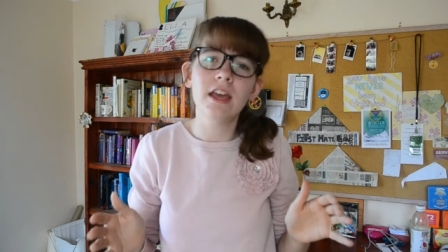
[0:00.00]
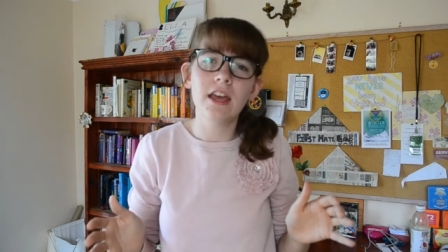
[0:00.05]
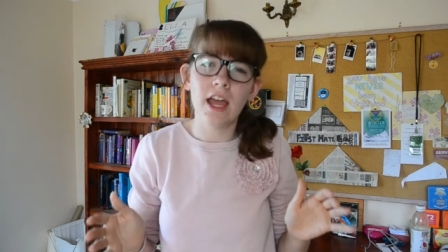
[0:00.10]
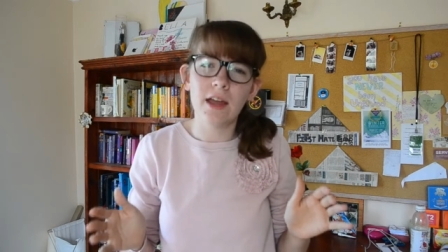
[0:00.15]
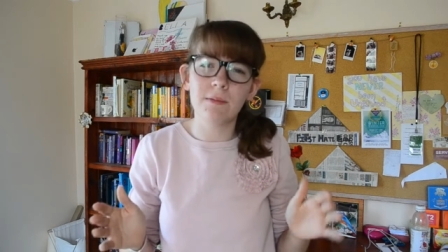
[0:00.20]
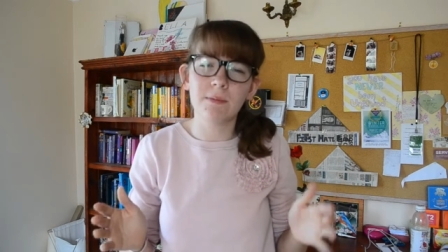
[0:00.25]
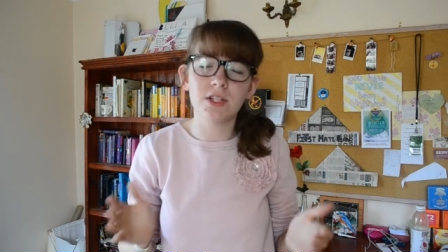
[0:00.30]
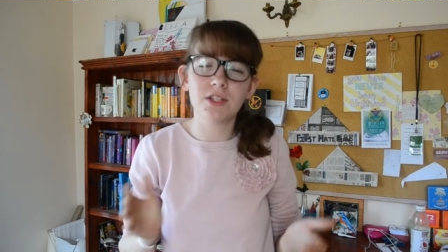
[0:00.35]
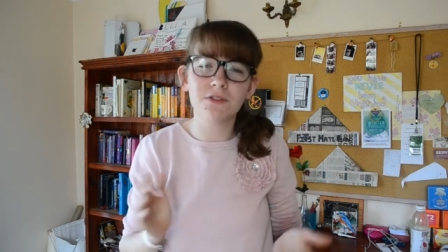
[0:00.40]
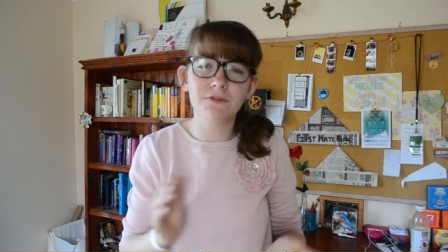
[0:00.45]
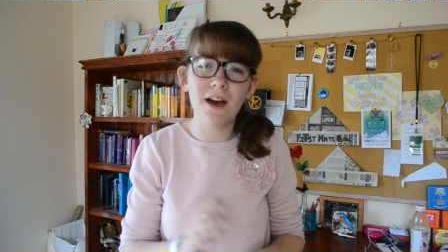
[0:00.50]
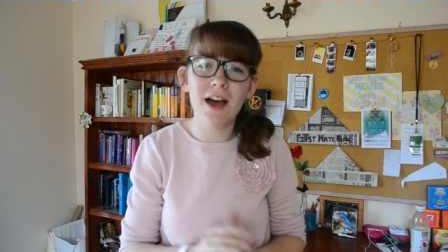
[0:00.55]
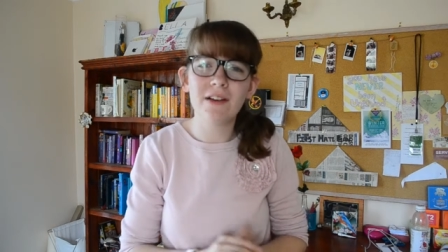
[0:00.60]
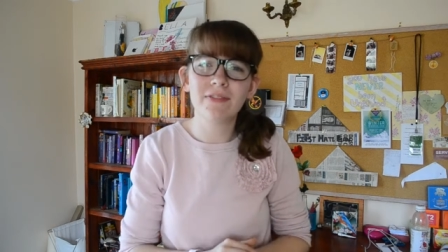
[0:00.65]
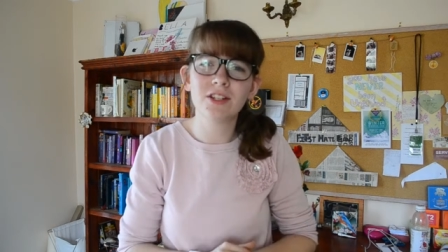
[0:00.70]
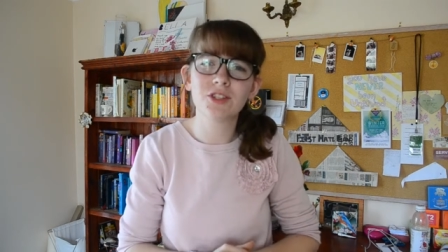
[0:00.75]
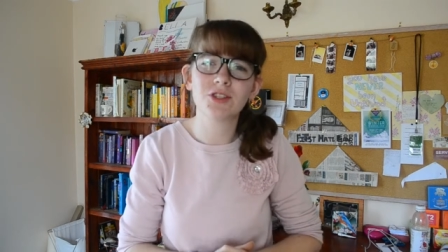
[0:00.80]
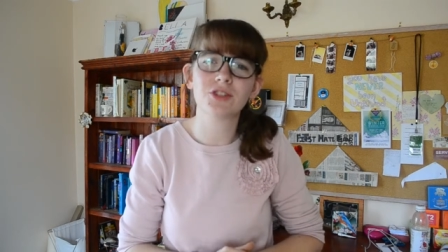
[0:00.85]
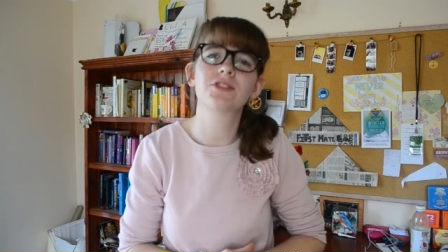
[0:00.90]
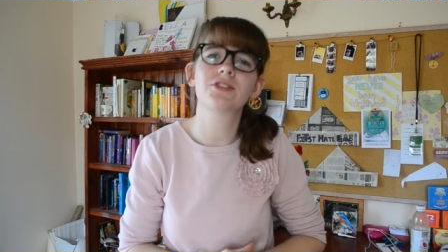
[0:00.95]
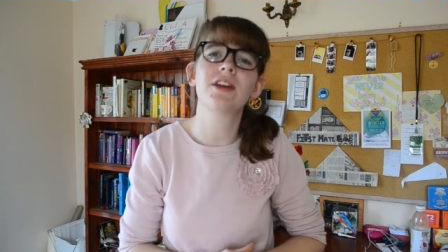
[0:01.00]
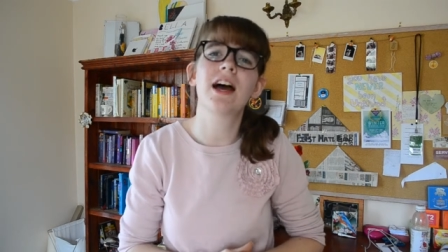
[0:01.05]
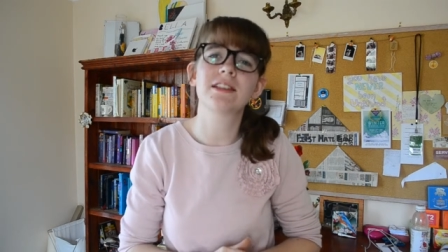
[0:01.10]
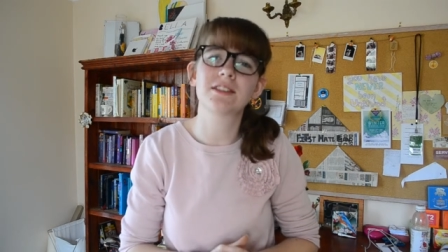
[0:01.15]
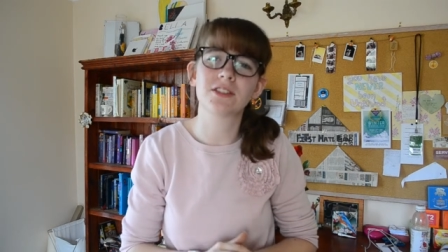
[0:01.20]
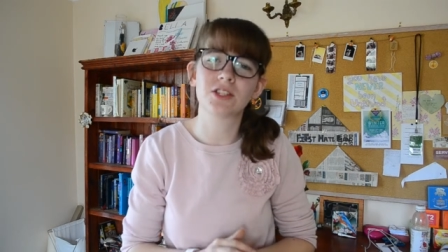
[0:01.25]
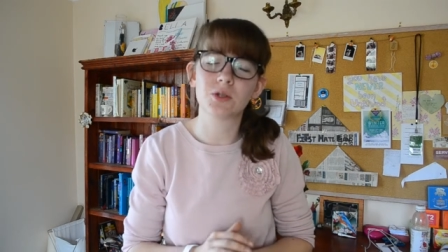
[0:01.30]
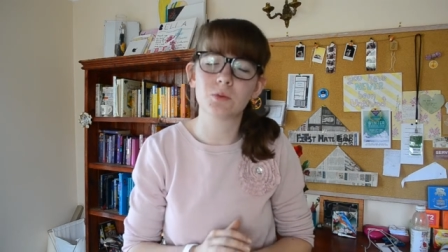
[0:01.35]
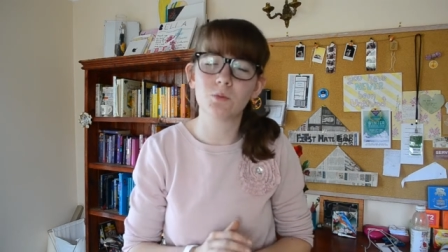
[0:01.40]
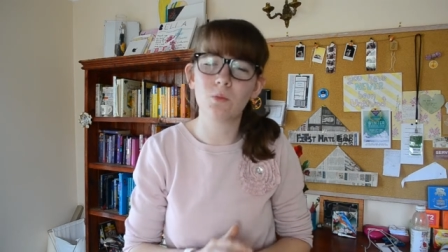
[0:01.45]
in which five hundred
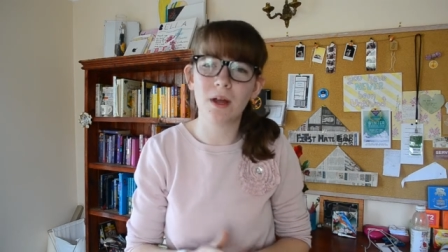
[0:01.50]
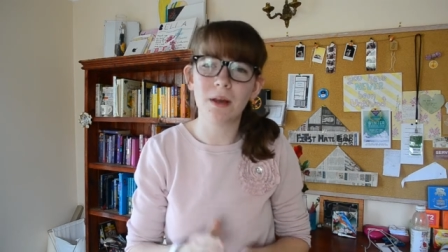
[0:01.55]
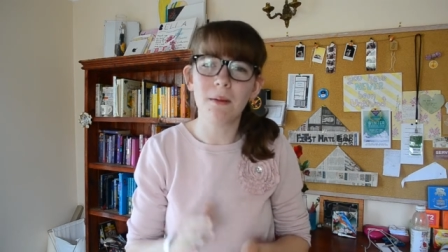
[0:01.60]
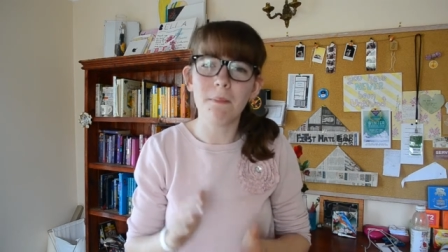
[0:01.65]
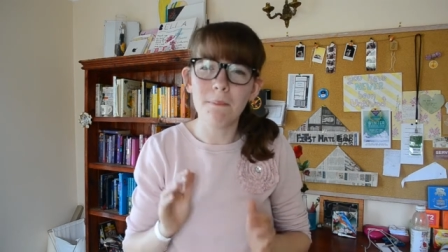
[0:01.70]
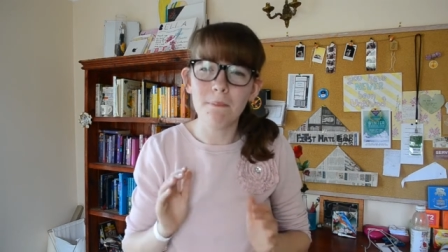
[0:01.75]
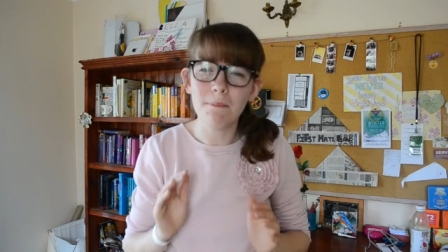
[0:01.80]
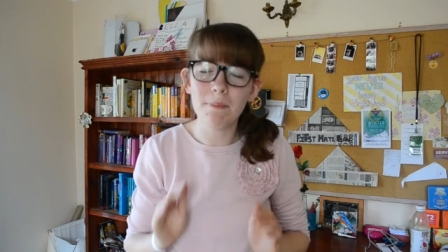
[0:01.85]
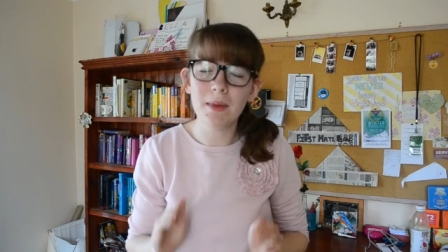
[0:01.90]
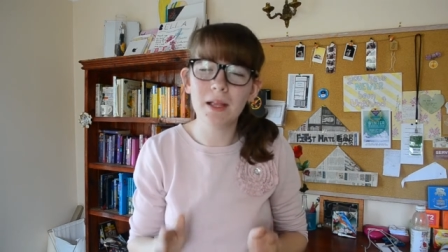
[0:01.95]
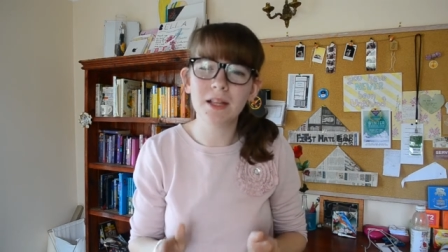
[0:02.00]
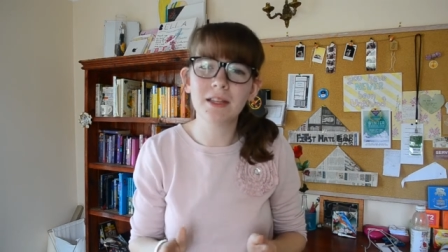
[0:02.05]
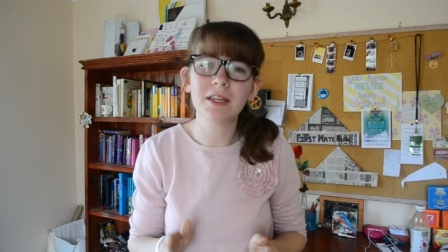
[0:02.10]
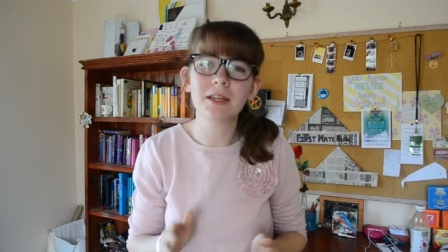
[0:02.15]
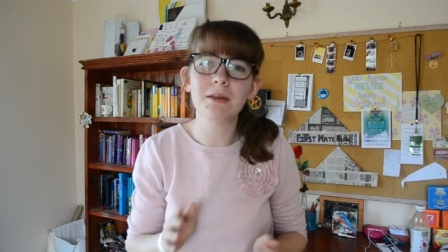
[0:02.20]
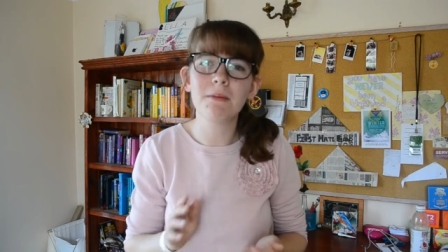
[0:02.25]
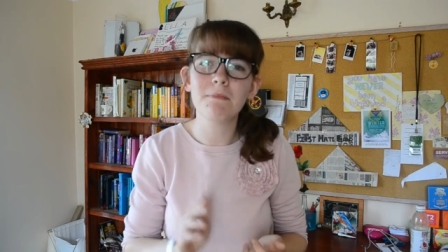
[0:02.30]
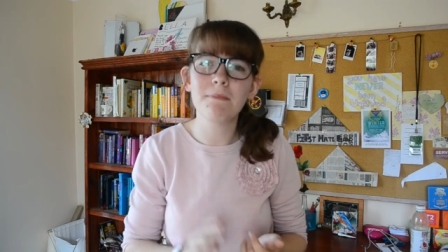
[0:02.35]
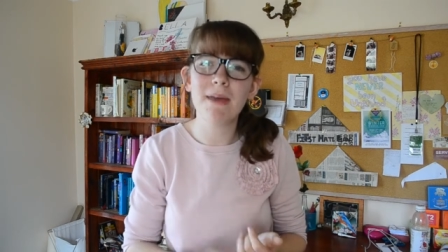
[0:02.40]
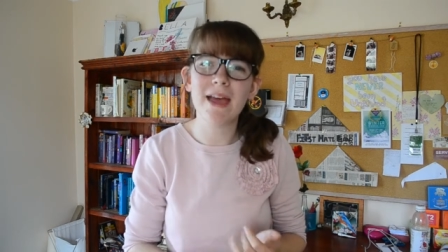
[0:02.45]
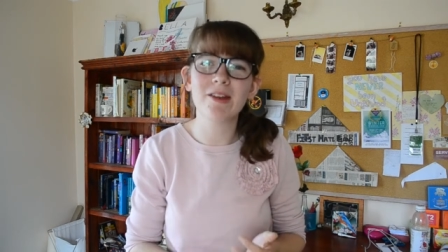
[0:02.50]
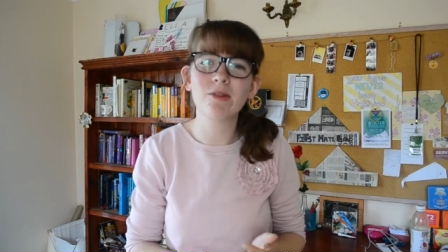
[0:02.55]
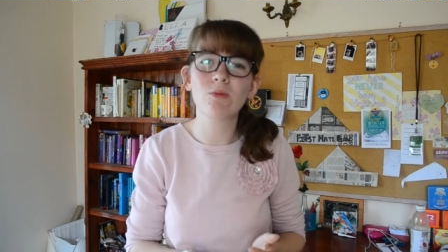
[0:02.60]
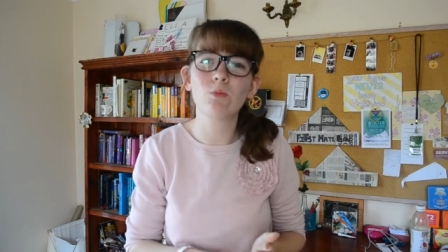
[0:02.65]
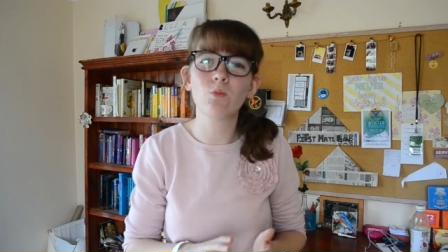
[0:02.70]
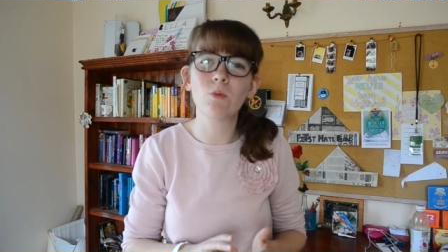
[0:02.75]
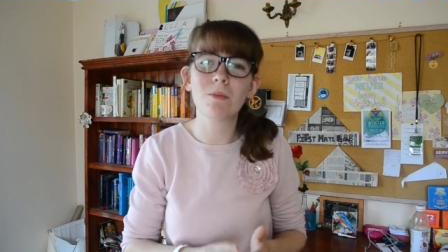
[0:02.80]
thousand to one million men,